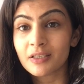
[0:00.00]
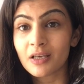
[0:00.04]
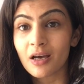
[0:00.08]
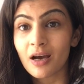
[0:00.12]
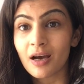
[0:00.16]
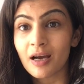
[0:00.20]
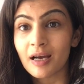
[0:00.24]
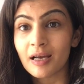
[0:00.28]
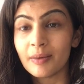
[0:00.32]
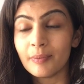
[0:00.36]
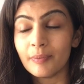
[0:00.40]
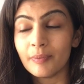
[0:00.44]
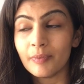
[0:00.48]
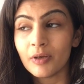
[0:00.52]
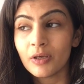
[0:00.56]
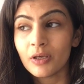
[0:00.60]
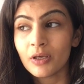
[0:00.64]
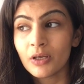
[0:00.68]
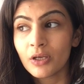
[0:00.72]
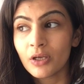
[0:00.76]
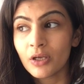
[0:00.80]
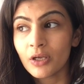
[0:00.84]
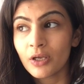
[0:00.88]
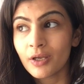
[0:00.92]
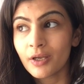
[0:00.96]
time,
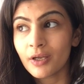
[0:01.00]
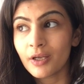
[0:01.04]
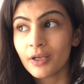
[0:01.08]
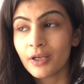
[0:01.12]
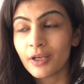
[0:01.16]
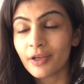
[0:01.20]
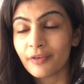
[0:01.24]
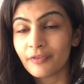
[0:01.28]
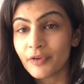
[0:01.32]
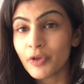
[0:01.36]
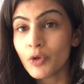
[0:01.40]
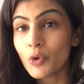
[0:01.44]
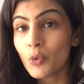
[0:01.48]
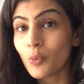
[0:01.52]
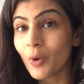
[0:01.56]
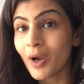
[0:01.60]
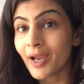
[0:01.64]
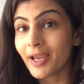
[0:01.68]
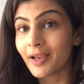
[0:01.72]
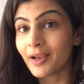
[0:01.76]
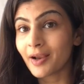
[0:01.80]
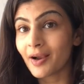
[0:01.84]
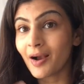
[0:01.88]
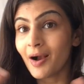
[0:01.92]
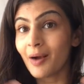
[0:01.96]
if you
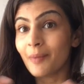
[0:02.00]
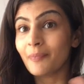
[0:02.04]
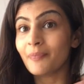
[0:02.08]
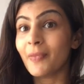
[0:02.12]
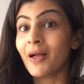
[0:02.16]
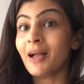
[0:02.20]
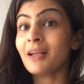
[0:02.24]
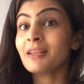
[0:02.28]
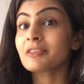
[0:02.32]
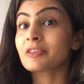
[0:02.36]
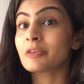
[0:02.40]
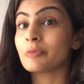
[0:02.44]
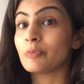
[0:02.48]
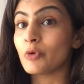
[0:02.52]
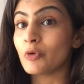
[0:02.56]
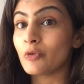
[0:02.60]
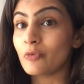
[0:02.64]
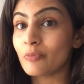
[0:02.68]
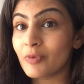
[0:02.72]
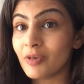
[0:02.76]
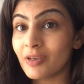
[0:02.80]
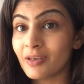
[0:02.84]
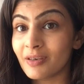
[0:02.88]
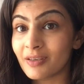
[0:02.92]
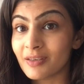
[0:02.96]
wake up, that's a
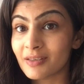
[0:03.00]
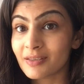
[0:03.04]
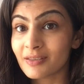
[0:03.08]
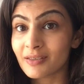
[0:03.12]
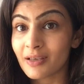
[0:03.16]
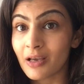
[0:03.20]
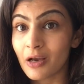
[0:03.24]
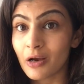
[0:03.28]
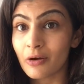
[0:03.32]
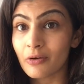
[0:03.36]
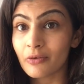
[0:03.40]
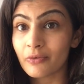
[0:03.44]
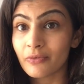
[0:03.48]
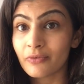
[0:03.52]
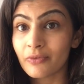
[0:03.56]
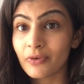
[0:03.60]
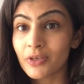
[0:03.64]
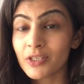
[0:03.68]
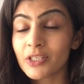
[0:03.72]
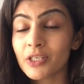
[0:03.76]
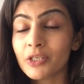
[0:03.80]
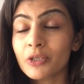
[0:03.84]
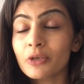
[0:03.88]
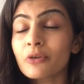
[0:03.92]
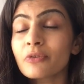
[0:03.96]
movement in itself.
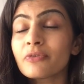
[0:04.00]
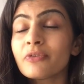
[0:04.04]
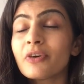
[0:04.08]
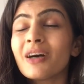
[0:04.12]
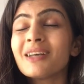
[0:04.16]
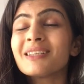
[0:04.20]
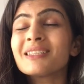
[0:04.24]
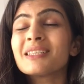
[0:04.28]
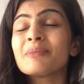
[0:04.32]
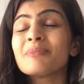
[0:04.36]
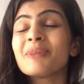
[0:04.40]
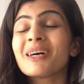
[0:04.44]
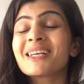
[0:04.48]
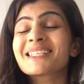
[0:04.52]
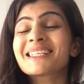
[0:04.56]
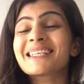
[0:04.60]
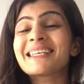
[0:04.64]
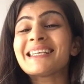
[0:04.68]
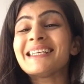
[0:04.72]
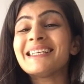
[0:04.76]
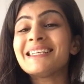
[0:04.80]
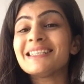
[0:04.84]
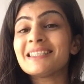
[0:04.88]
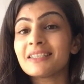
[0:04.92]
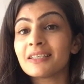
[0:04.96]
So you'll find it much
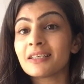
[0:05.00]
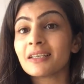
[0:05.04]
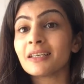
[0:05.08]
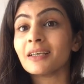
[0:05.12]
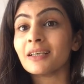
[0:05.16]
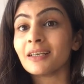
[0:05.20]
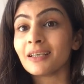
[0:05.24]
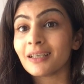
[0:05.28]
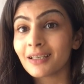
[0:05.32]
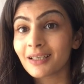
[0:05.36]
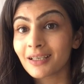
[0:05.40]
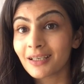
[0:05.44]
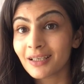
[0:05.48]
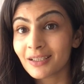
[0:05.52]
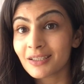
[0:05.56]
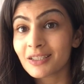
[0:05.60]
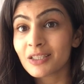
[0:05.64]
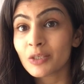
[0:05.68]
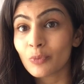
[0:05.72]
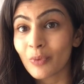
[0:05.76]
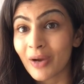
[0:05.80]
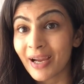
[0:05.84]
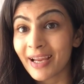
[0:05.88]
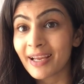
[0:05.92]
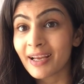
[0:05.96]
easier
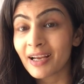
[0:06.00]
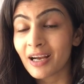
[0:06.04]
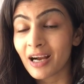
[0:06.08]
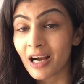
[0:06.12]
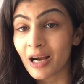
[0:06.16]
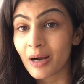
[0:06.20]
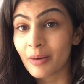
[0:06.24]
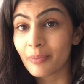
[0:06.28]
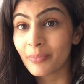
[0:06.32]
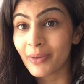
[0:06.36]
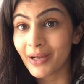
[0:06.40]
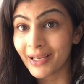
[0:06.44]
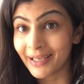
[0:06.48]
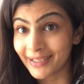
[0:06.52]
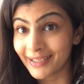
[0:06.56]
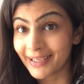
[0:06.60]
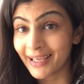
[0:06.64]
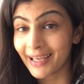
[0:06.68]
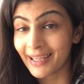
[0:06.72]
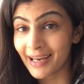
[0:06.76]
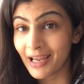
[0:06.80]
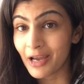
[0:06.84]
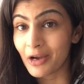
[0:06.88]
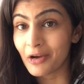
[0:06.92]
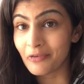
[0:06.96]
to wake up and
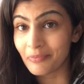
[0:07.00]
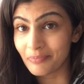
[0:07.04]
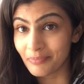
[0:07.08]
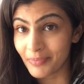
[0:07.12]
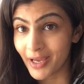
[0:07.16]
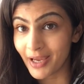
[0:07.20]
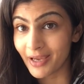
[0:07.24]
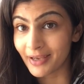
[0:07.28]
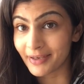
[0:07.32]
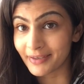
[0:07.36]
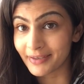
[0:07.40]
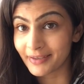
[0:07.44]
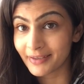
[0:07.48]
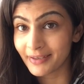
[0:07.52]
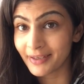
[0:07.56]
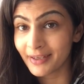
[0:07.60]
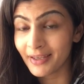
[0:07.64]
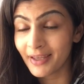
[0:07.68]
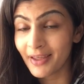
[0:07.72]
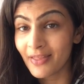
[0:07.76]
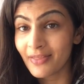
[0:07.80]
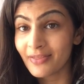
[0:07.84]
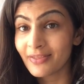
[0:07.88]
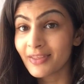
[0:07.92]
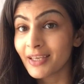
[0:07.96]
get out of bed
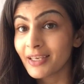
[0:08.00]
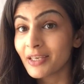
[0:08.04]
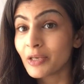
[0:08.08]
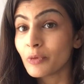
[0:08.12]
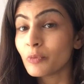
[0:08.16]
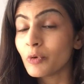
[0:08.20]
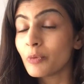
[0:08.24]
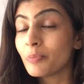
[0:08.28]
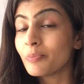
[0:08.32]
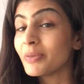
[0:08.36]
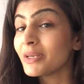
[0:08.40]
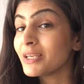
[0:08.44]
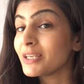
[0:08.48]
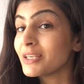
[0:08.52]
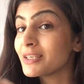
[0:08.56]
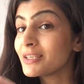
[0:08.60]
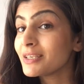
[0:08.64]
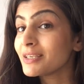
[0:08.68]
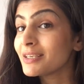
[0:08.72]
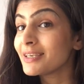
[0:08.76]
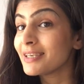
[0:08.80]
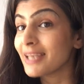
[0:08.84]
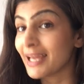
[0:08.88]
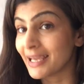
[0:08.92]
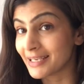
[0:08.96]
than it would be
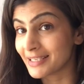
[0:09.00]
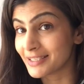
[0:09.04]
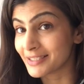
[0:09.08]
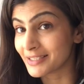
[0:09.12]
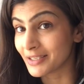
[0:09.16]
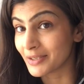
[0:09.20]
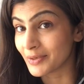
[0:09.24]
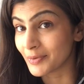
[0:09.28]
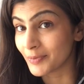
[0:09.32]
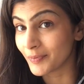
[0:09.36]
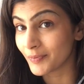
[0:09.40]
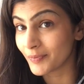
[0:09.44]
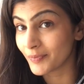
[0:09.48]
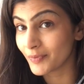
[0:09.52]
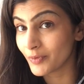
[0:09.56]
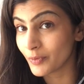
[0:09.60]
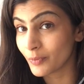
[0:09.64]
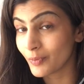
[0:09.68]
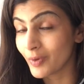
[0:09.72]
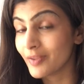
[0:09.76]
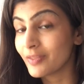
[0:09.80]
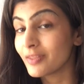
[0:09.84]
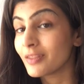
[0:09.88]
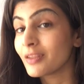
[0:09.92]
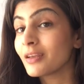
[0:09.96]
later
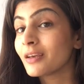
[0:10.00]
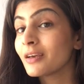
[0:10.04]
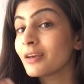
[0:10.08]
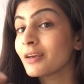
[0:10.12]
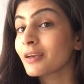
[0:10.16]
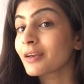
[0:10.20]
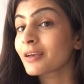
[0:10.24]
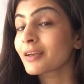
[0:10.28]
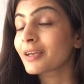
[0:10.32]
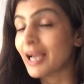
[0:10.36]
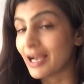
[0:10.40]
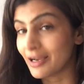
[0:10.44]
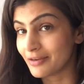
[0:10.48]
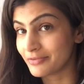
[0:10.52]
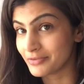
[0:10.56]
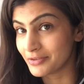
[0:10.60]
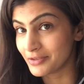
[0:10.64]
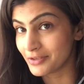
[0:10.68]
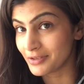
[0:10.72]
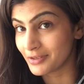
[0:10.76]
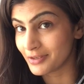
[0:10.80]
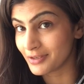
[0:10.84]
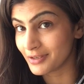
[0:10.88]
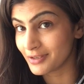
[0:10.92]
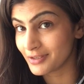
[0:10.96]
when the
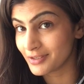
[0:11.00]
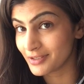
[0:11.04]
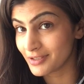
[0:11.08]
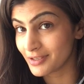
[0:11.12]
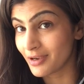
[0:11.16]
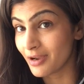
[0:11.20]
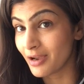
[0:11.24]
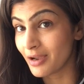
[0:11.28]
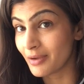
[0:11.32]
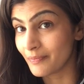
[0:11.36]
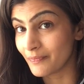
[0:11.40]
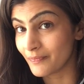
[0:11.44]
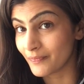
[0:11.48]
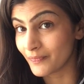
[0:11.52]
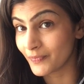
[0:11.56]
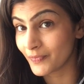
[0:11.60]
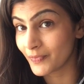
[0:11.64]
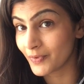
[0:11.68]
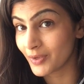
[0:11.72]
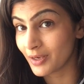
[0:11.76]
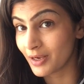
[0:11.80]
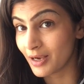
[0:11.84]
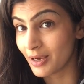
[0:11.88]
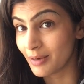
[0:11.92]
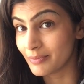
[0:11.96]
kapha time
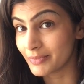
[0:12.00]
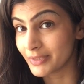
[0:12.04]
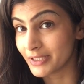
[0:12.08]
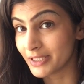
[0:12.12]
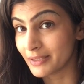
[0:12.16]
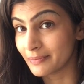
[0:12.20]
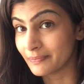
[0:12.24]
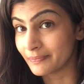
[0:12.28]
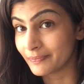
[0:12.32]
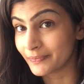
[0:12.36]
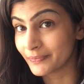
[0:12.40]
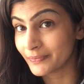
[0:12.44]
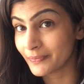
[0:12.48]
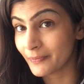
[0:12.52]
comes in,